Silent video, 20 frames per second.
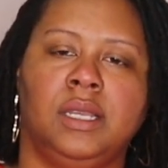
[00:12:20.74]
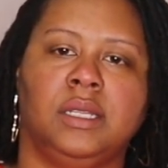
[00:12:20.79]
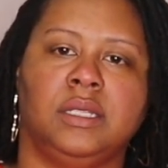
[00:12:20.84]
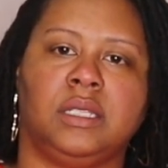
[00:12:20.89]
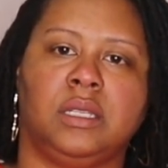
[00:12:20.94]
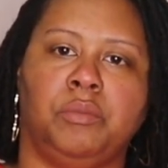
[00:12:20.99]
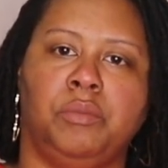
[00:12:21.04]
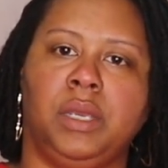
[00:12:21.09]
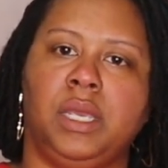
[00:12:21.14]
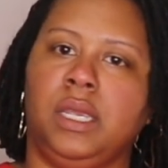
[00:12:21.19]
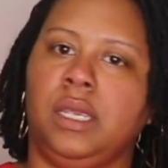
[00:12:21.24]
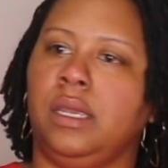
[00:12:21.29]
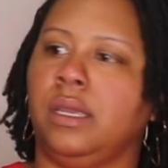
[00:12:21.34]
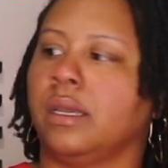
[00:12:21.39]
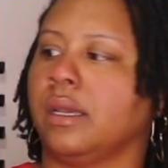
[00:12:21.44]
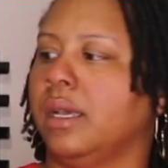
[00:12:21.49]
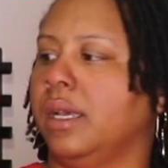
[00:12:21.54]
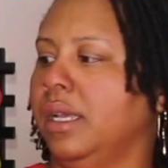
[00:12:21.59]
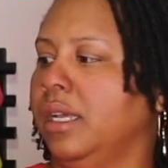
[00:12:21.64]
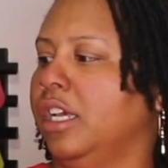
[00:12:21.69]
to me.
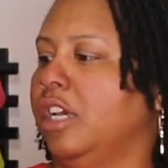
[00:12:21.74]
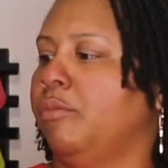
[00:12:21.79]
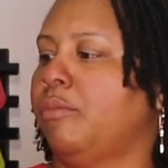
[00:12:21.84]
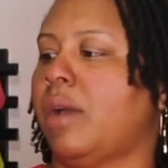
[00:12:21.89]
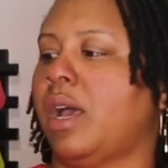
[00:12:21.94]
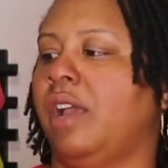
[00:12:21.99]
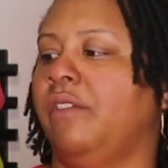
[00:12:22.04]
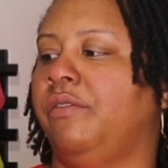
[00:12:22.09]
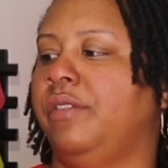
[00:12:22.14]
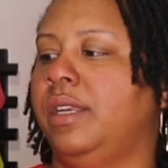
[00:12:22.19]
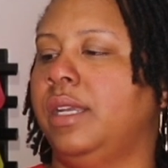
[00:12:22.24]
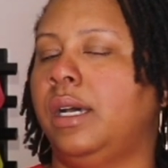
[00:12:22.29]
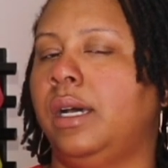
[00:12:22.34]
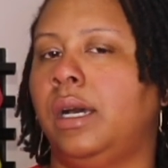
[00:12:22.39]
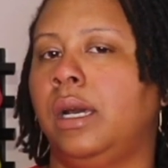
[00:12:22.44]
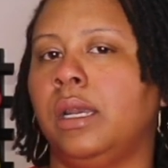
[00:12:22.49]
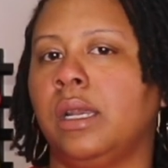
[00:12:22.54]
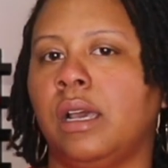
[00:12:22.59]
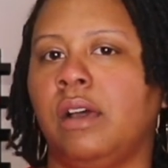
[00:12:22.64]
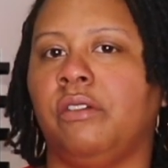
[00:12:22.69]
I've
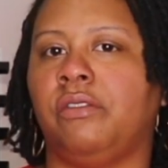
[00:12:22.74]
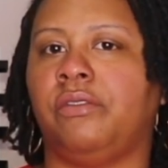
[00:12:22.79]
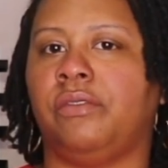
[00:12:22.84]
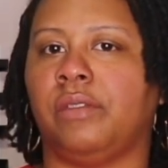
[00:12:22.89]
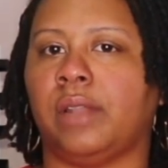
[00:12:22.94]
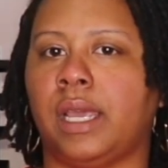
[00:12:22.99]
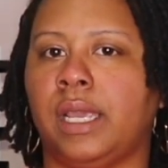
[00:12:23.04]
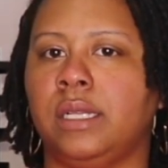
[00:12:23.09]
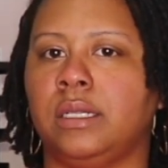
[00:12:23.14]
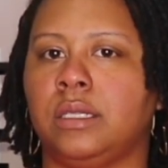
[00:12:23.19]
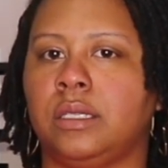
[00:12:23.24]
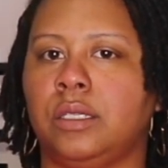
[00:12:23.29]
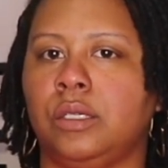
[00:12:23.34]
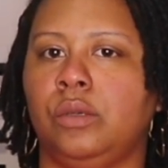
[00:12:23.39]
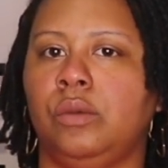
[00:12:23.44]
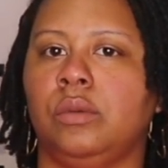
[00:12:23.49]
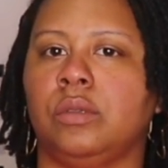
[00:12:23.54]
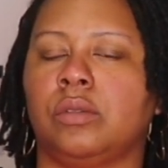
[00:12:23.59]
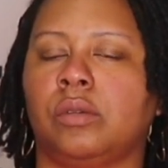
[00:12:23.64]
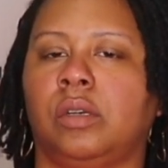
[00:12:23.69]
done a flight
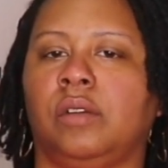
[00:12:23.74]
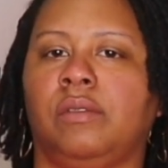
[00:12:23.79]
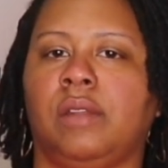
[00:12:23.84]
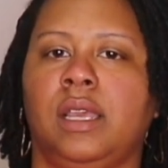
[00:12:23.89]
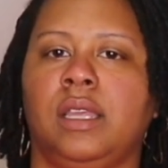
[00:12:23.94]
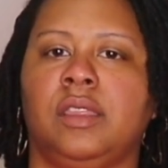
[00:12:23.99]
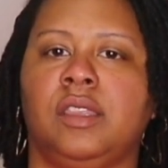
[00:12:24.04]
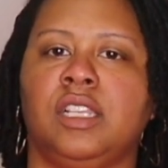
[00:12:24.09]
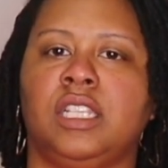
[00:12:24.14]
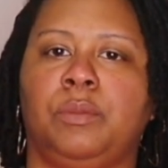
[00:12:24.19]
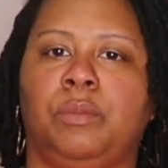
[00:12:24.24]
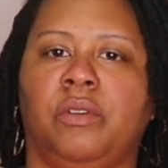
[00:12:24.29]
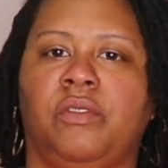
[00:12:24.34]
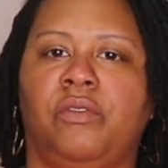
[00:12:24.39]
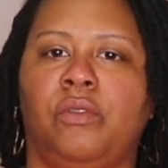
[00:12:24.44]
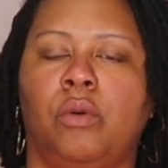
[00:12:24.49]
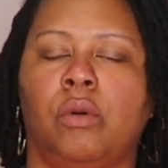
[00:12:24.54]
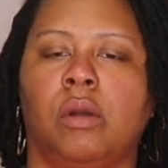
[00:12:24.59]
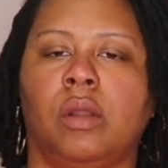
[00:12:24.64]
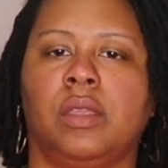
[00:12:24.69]
suit sort of like this
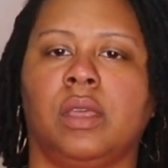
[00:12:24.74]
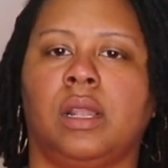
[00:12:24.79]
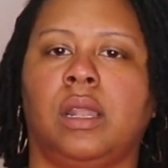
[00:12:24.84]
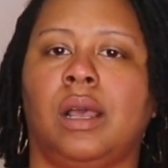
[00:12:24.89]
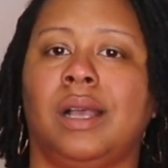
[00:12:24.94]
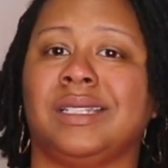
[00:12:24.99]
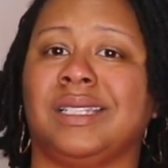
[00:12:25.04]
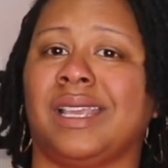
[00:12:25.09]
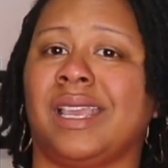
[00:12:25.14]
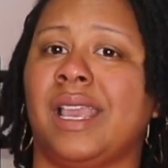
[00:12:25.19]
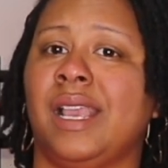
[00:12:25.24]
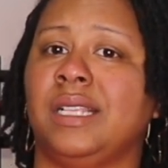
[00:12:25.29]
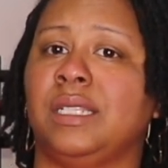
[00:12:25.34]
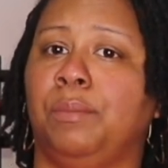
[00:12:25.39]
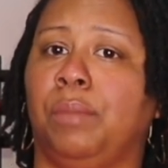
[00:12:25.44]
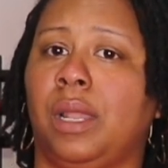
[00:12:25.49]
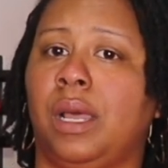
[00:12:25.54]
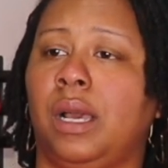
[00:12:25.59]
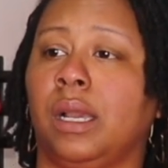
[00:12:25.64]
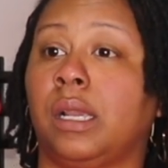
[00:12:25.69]
before, the Closet Case
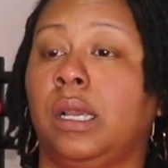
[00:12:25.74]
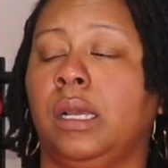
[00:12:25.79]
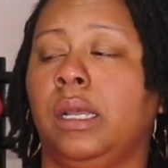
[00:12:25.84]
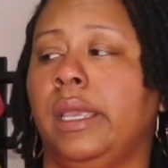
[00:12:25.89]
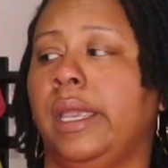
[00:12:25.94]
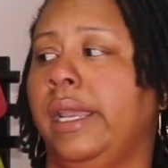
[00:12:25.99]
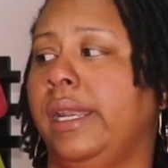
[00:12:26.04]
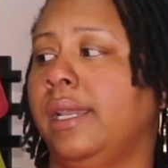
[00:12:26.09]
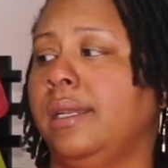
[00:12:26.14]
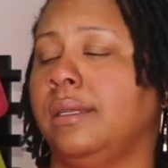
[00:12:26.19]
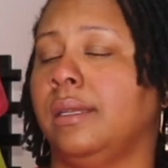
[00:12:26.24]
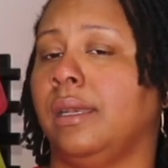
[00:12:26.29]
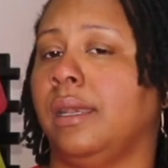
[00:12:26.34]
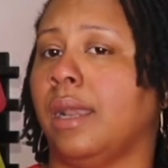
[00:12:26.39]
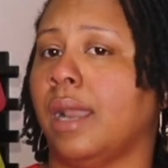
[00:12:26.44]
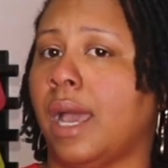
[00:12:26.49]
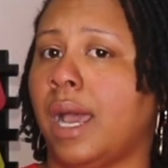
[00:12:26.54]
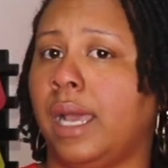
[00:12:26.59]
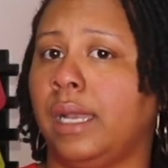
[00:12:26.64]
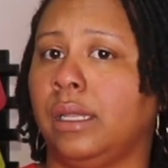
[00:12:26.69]
Blanca, and it did
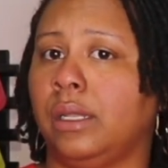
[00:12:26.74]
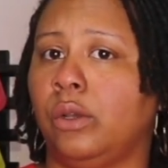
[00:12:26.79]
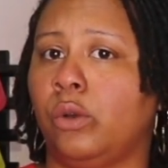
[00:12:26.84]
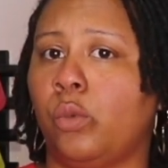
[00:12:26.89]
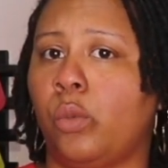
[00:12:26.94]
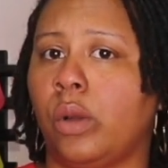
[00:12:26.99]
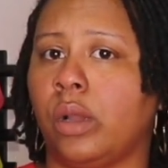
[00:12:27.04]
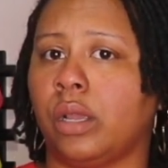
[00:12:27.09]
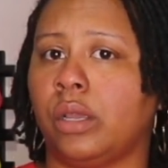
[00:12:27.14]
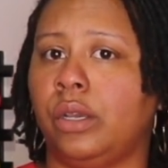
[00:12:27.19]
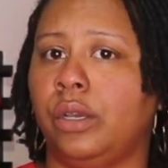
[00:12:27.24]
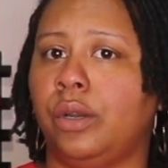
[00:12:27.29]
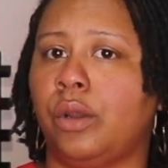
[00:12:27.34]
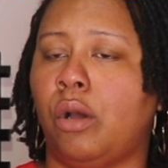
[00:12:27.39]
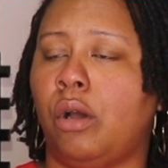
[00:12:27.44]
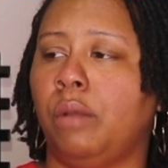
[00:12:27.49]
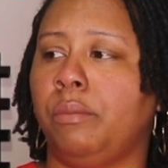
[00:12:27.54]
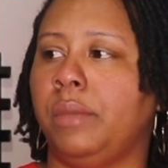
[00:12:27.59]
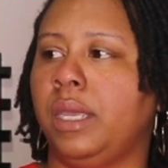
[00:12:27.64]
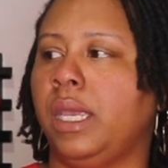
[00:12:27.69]
not look good
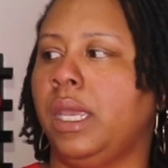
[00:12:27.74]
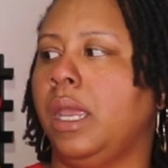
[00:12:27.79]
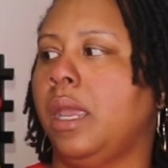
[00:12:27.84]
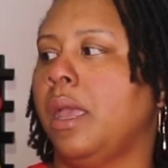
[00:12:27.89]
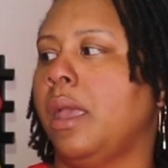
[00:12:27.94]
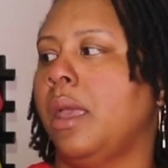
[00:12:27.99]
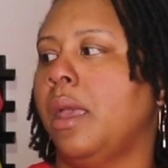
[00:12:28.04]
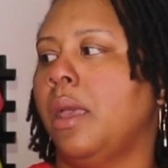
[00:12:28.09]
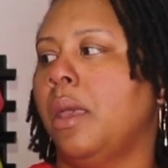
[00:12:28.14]
on me.